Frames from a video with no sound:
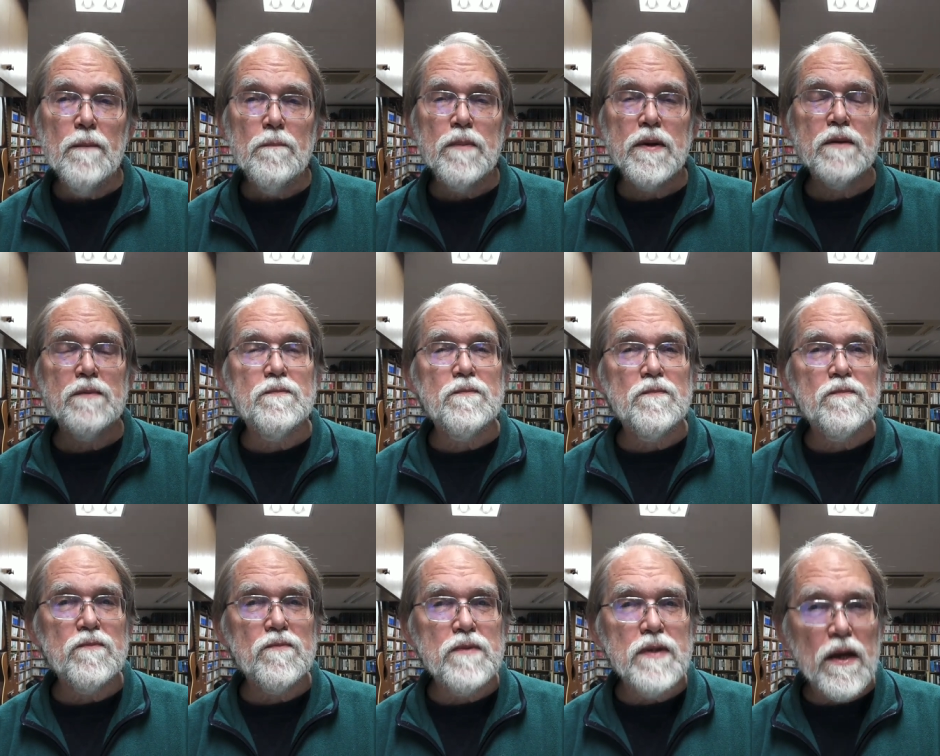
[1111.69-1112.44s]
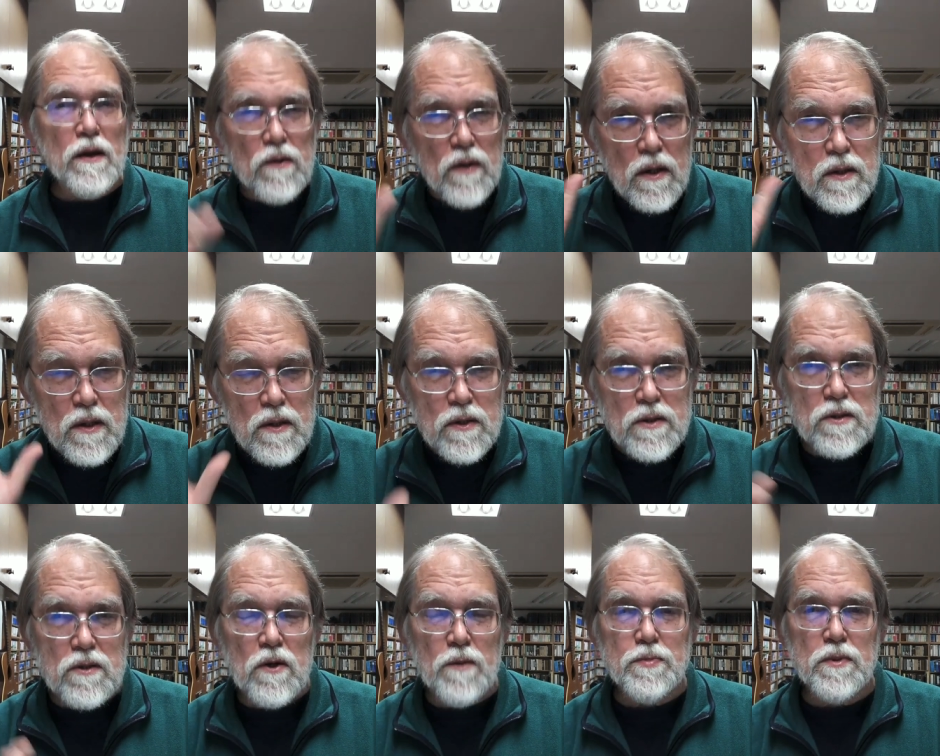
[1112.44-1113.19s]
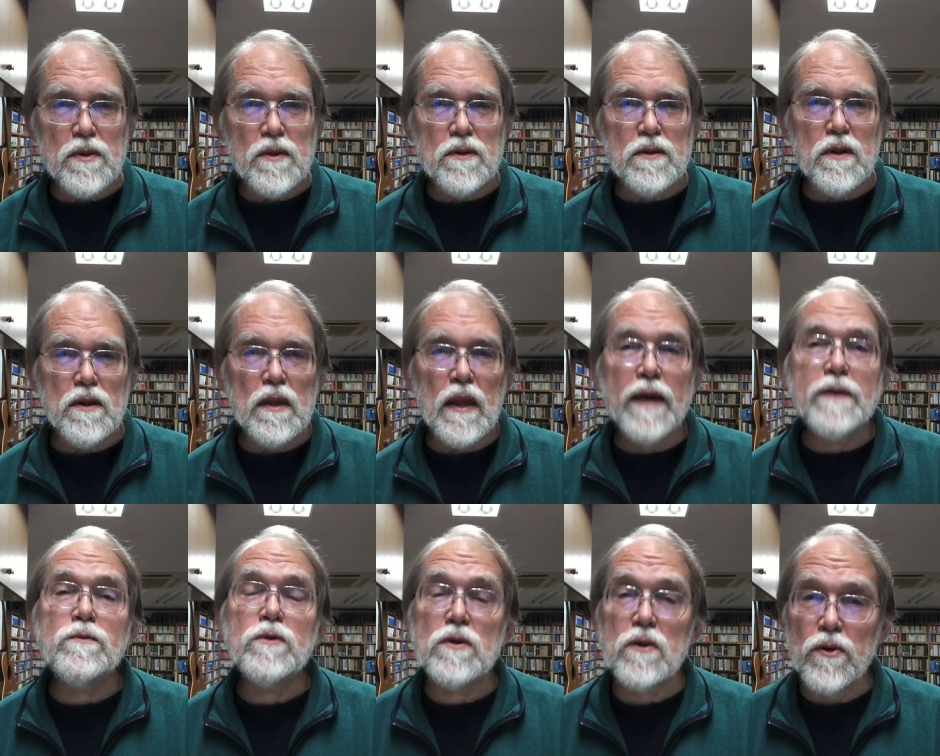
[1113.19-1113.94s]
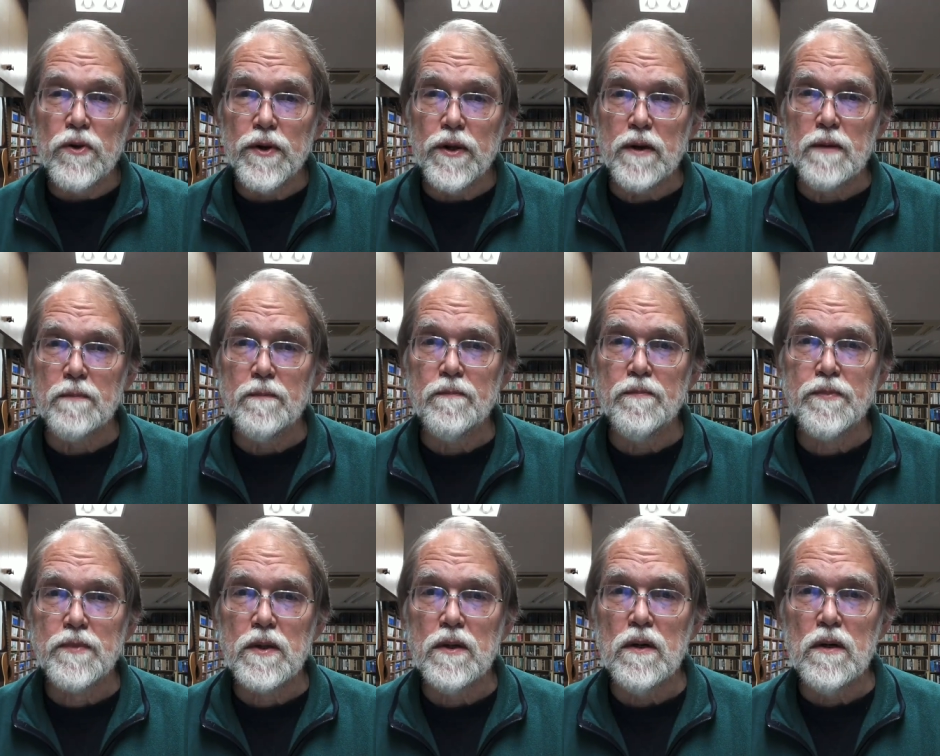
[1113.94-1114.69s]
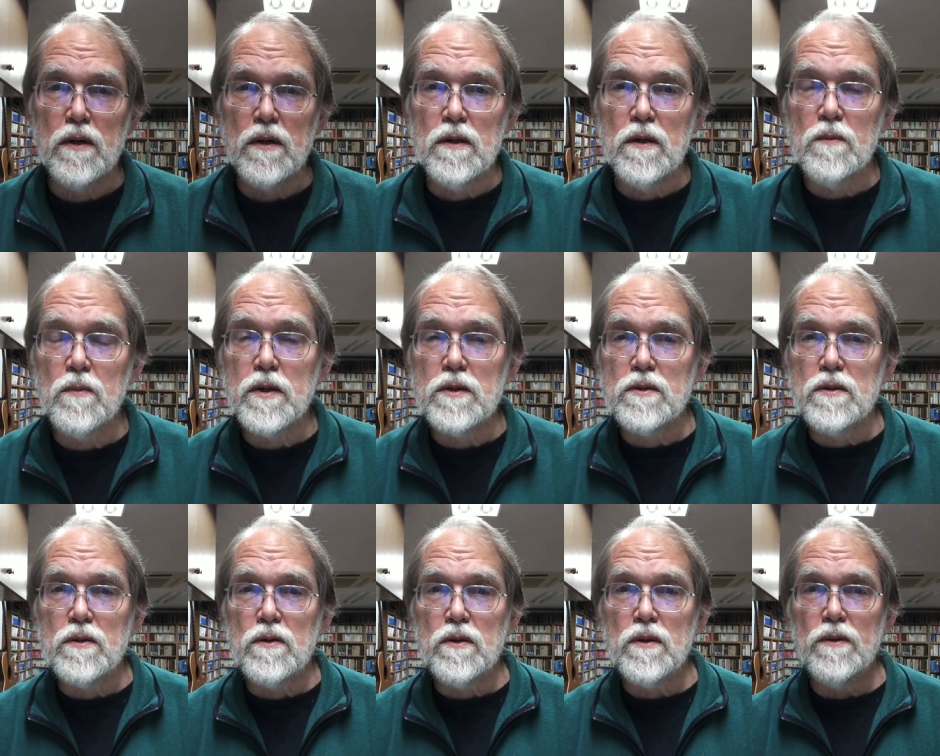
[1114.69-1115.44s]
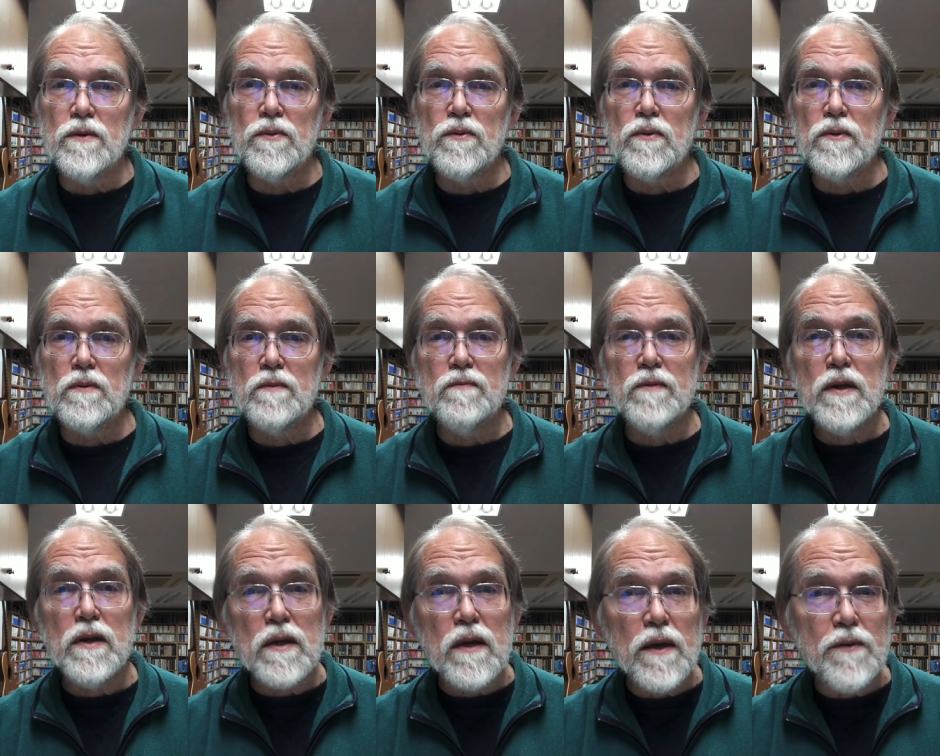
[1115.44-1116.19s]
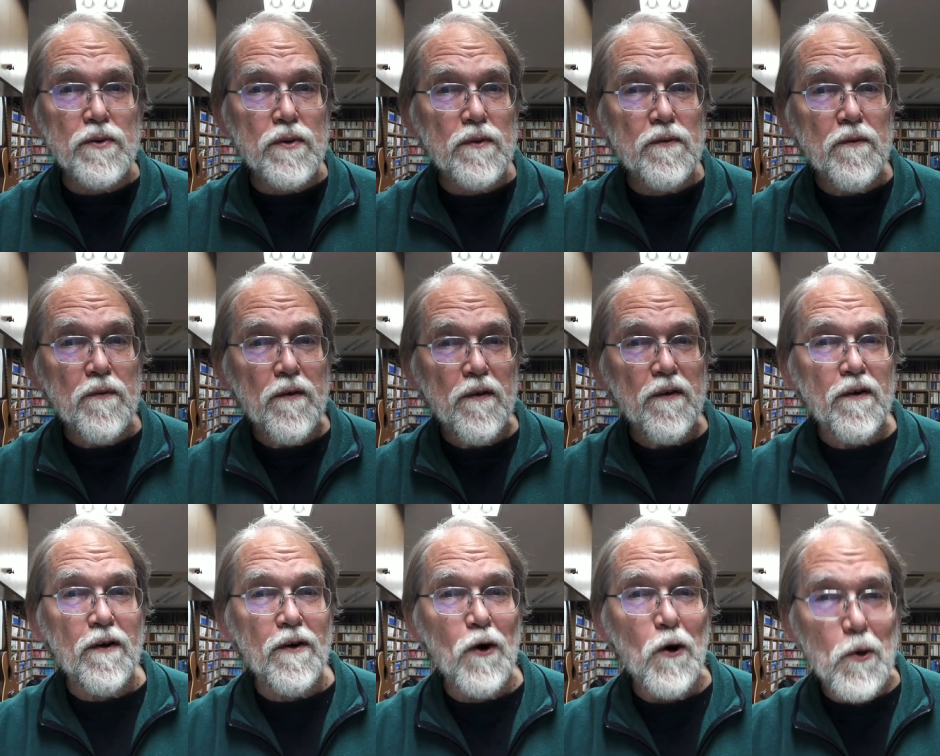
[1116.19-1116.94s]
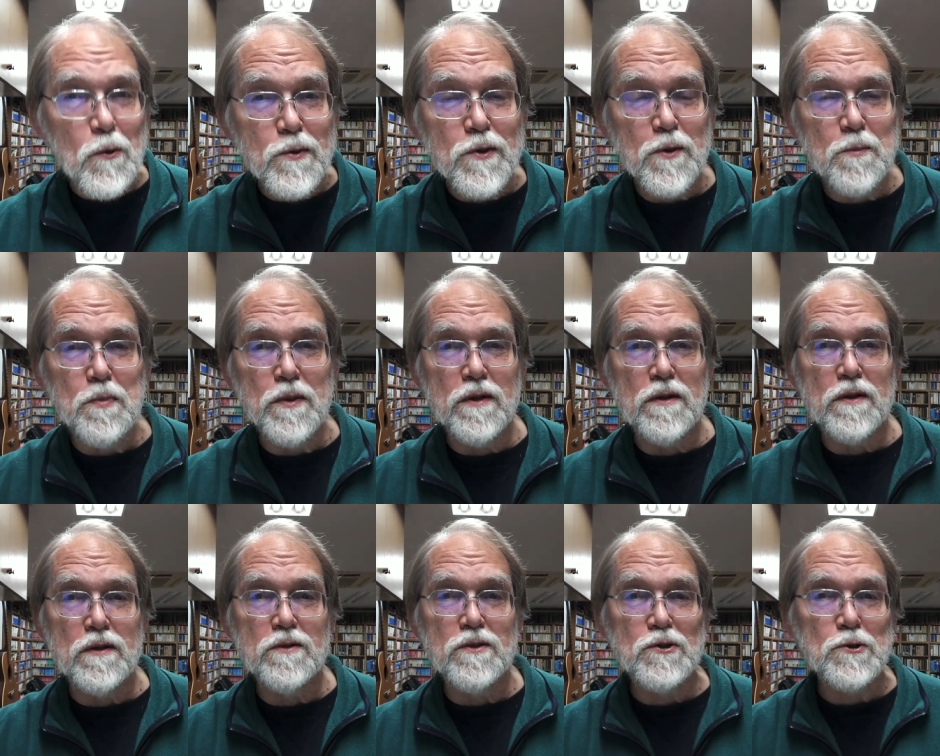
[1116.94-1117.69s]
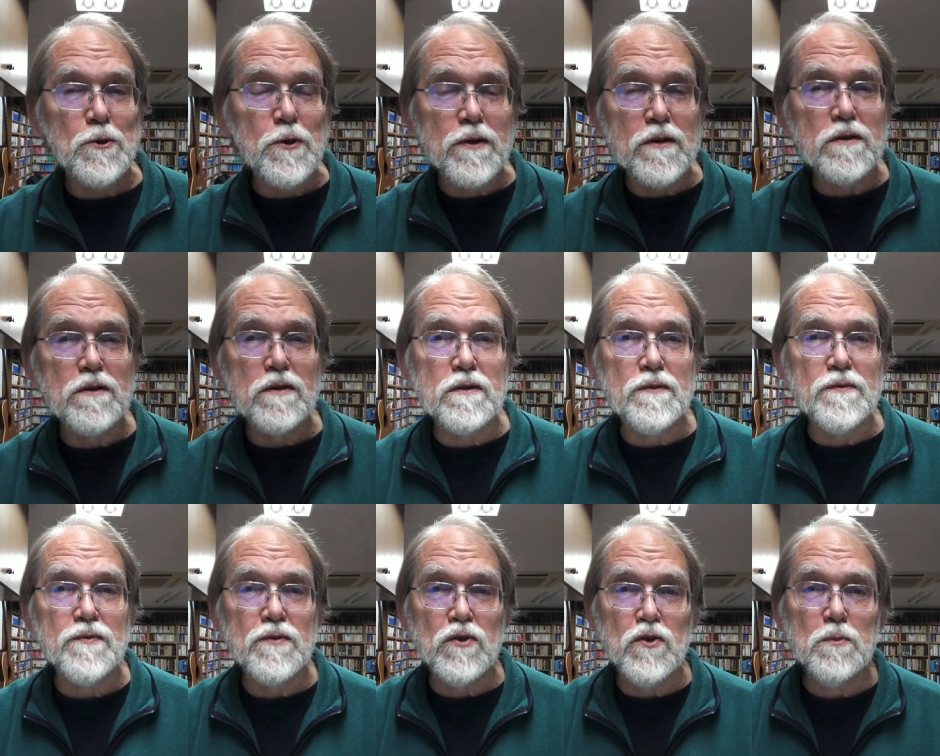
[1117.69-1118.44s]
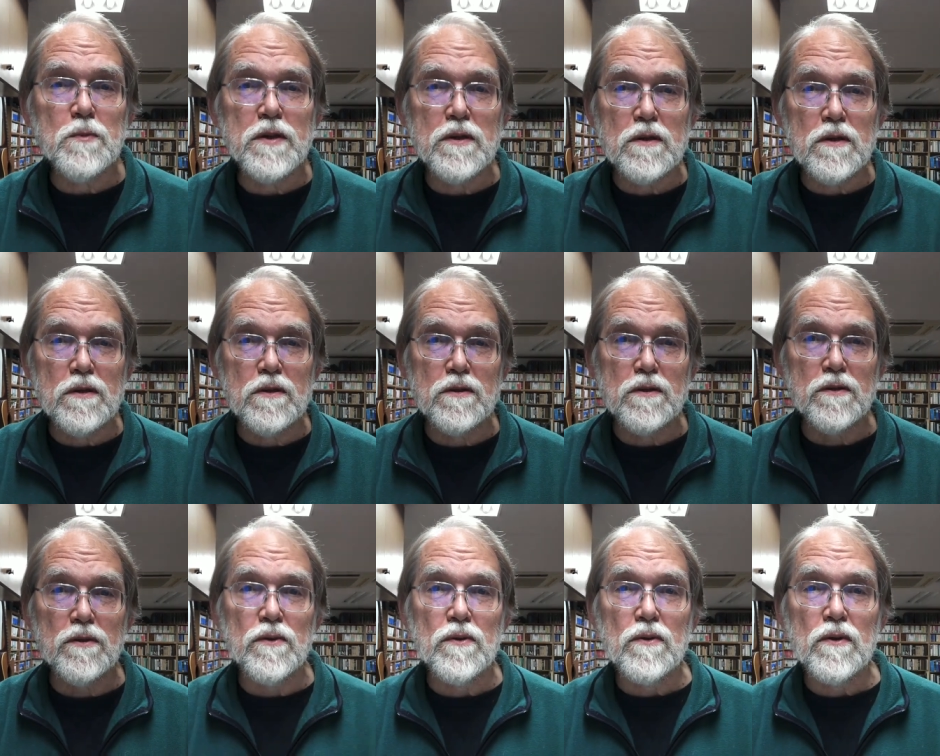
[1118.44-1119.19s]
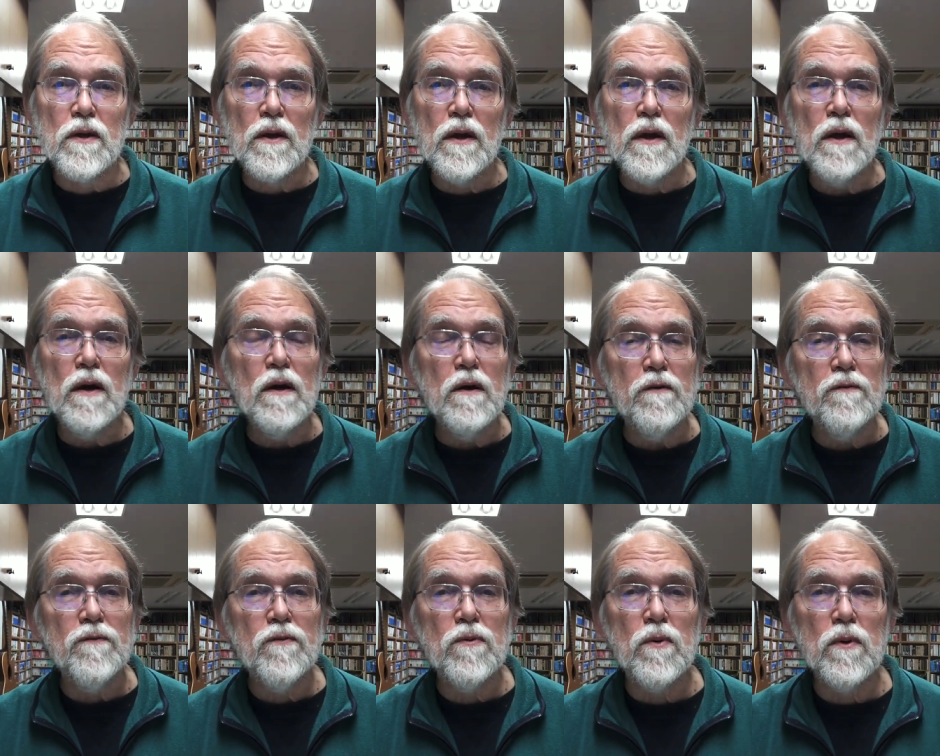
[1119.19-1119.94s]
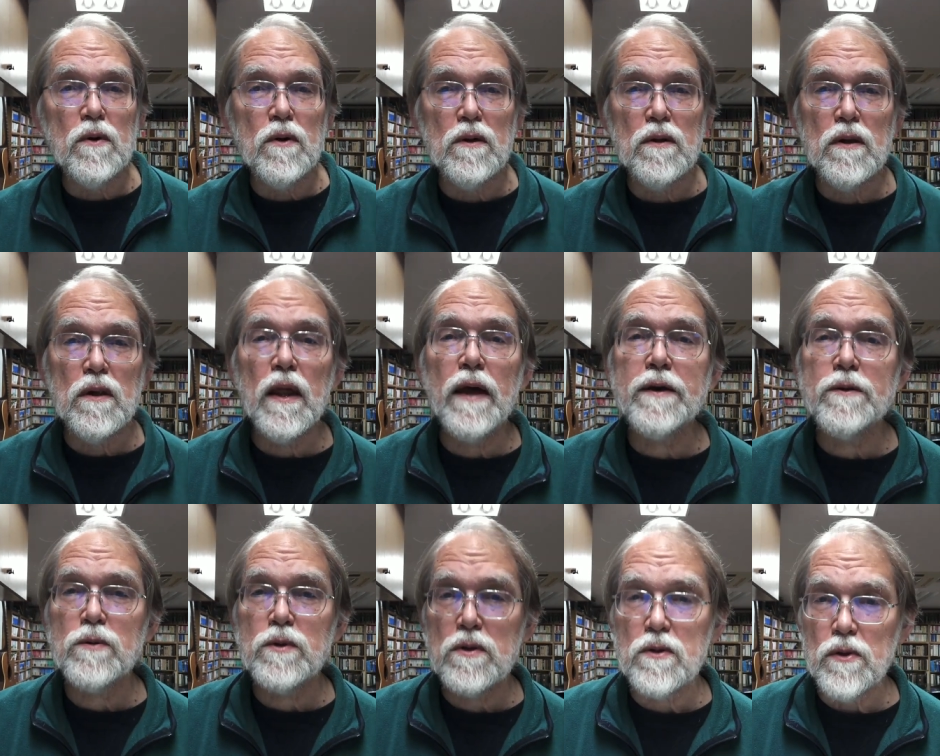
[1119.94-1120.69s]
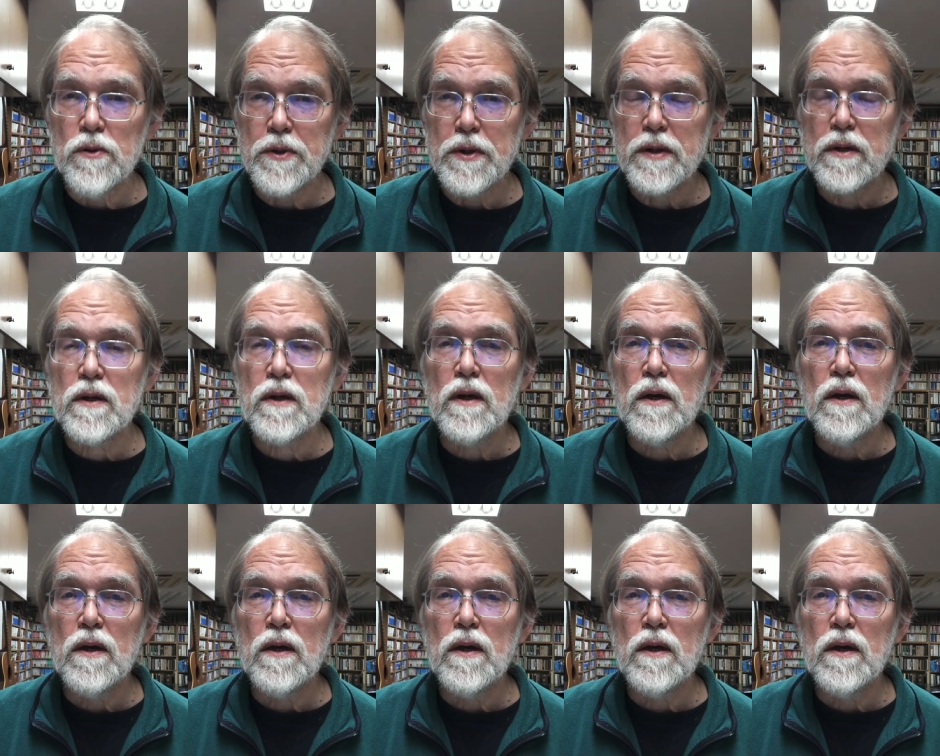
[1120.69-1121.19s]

But narrowing our scope to language learning, in which there has always been a shortage of human teachers for language learning,